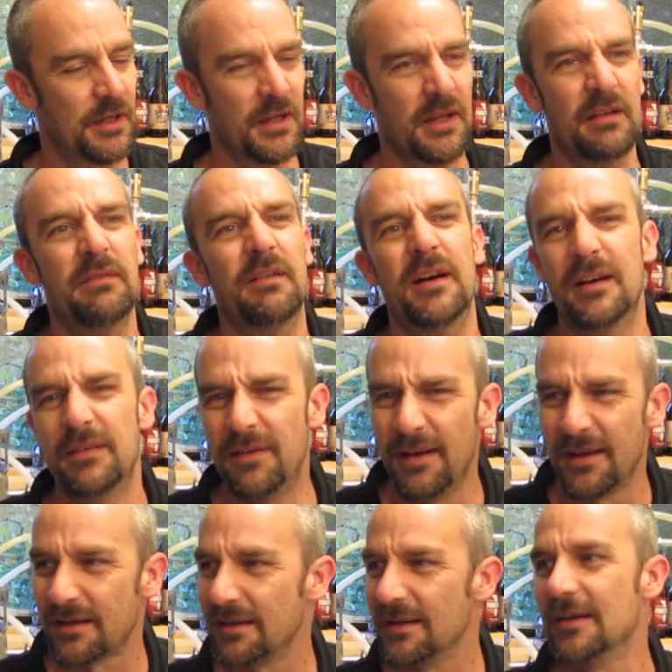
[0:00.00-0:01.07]
Liver.
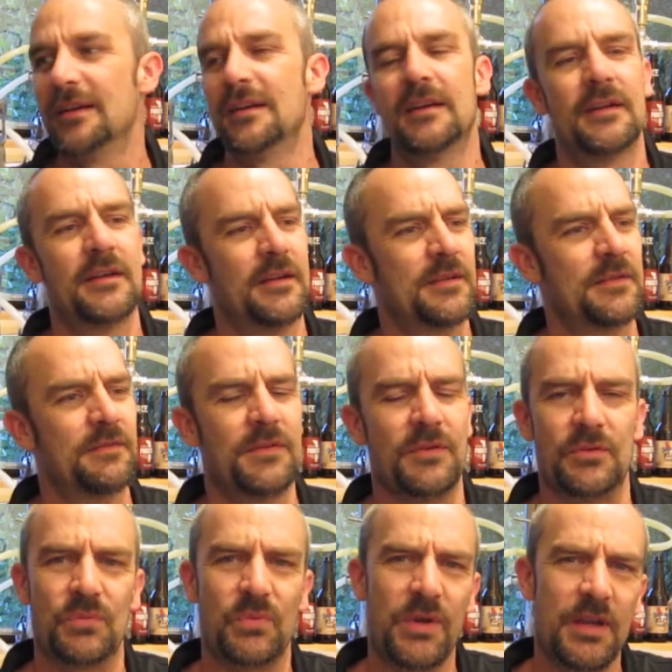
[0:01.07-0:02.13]
It
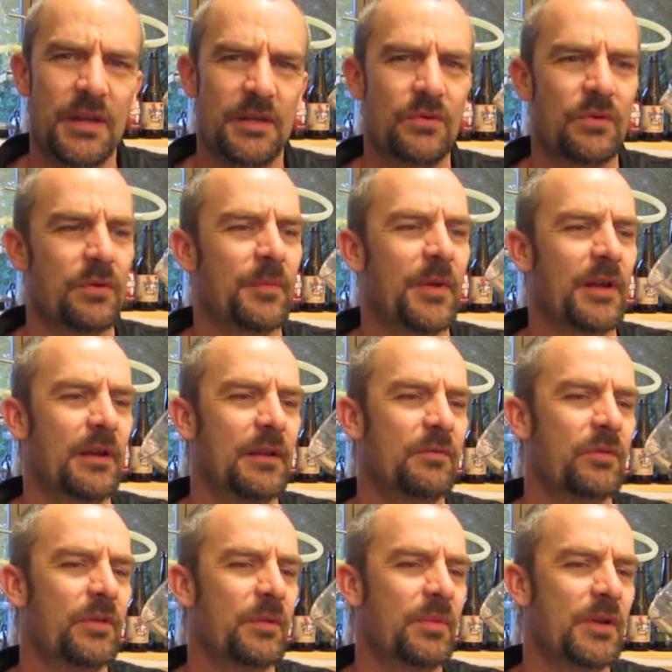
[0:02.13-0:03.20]
feels weird talking about
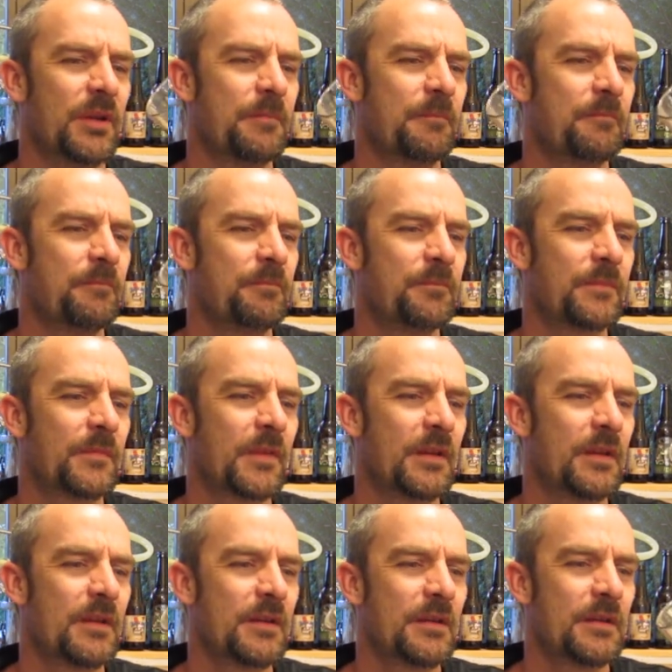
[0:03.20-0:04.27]
liver in a beer.
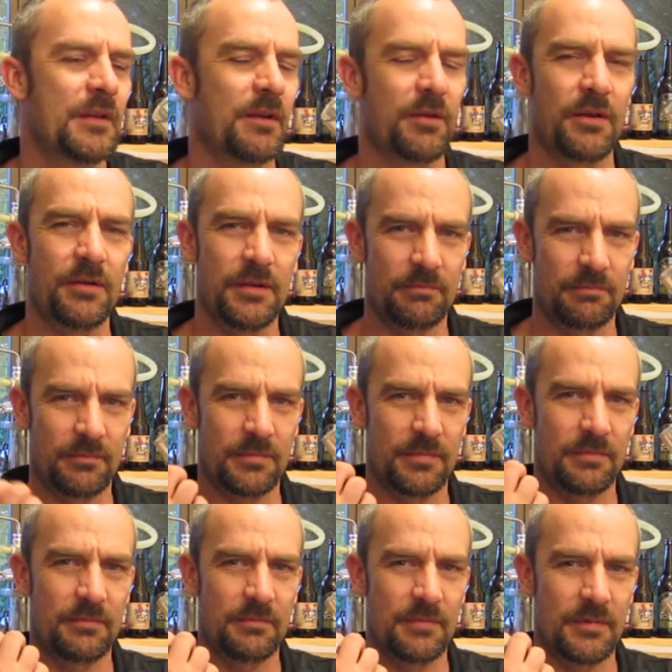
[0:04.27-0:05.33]
Now I know
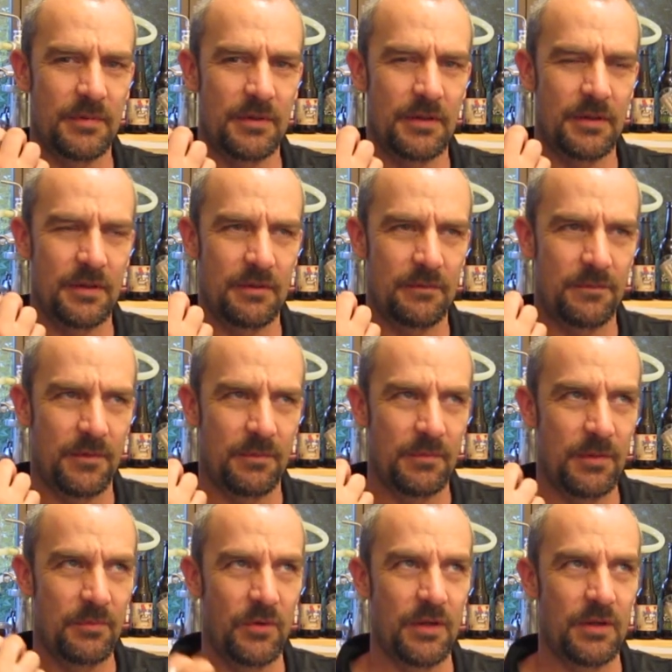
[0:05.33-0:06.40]
from
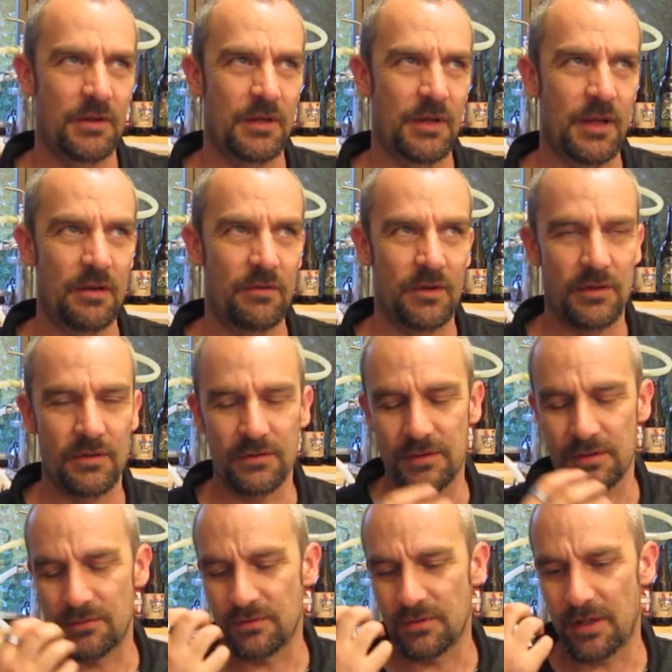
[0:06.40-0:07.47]
memory, Kerry cooked
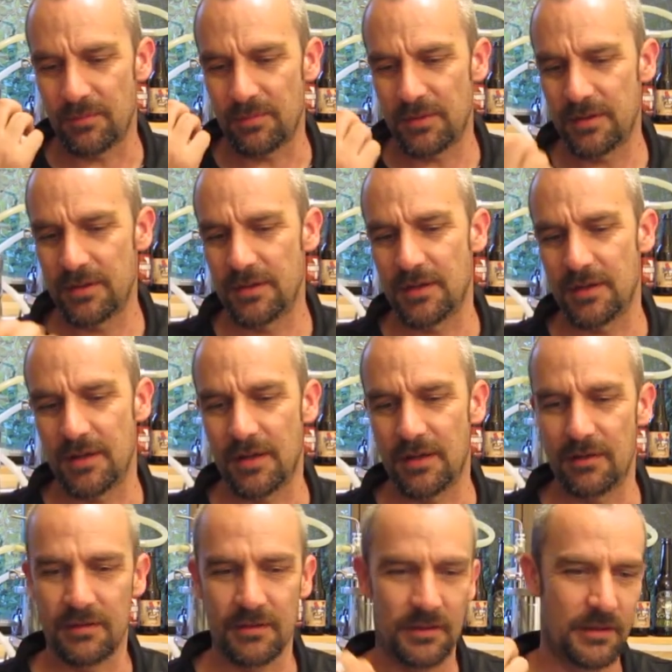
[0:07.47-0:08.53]
it all up,
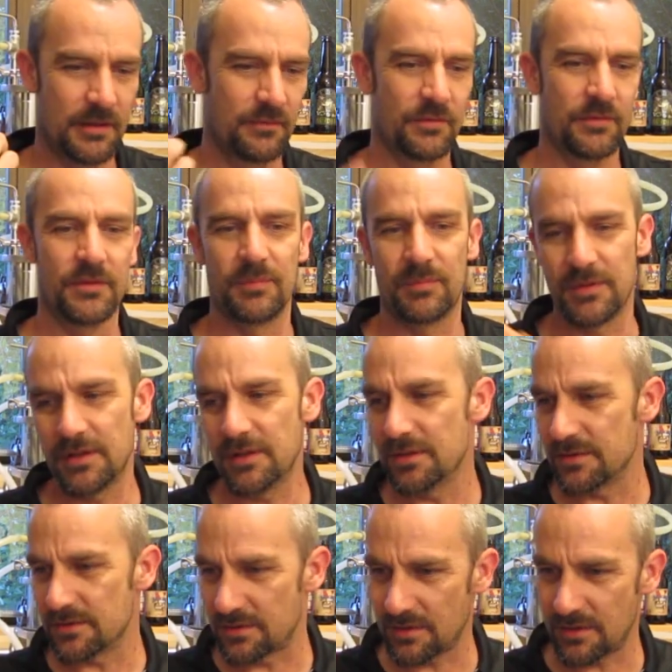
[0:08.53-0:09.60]
the liver and the
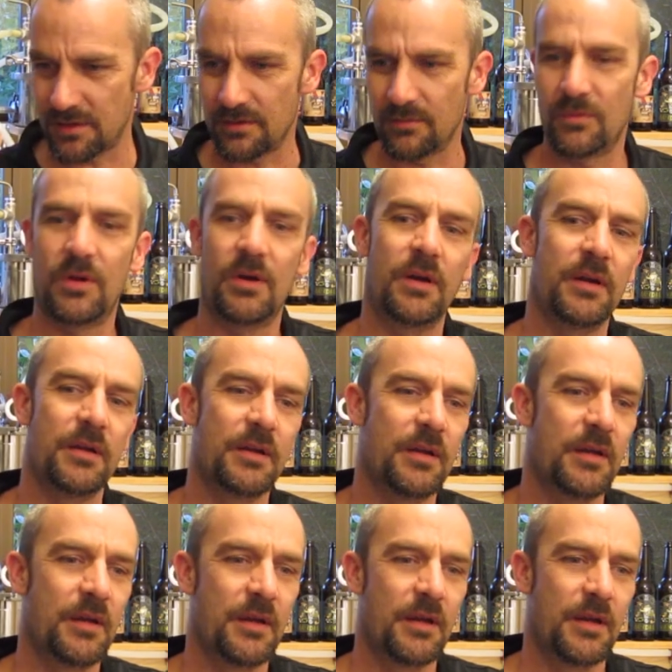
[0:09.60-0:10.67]
beans and the wine,
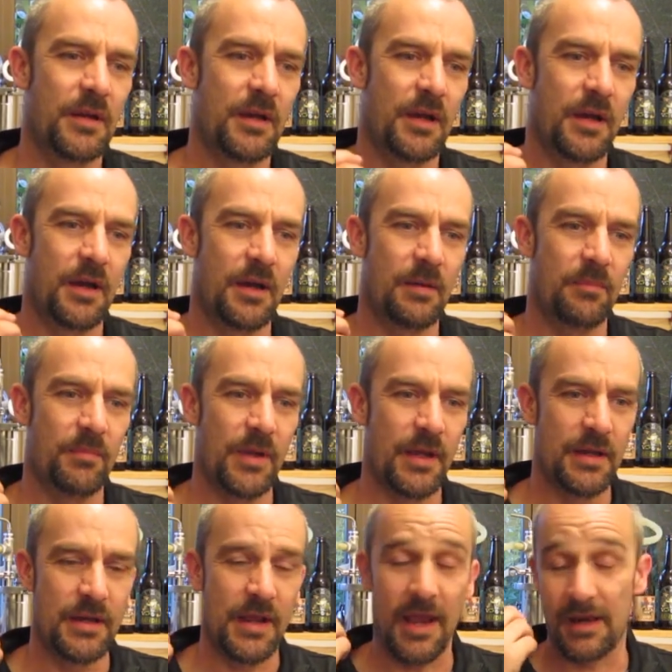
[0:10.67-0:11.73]

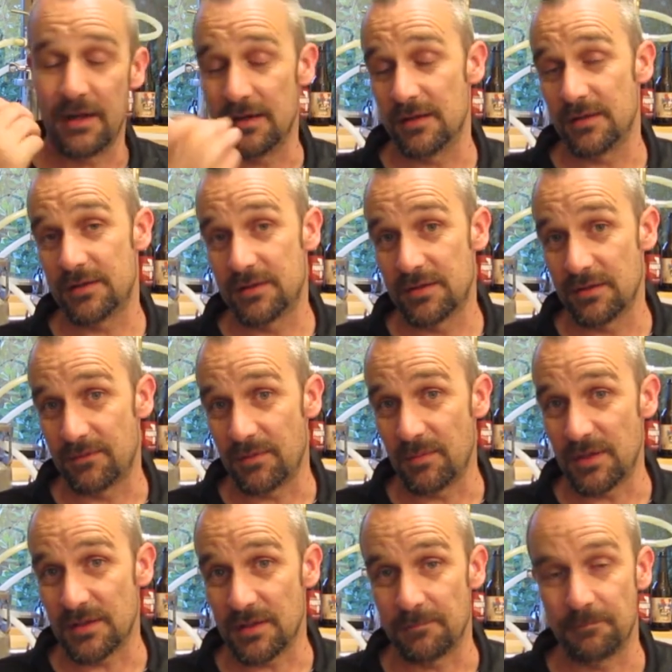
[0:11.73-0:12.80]
and added it to the
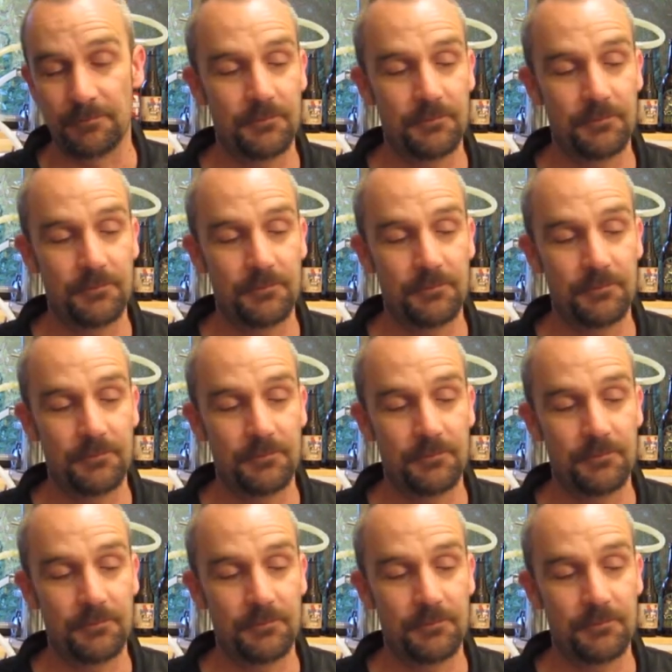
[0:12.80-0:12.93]
fermenter.